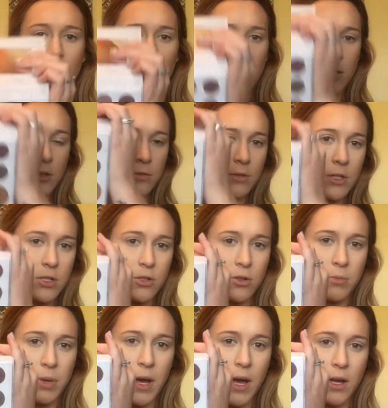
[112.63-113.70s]
Her
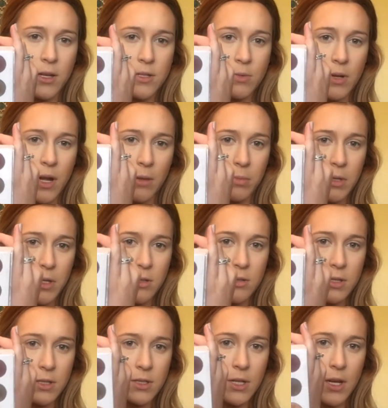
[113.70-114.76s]
original palette is what I'll be using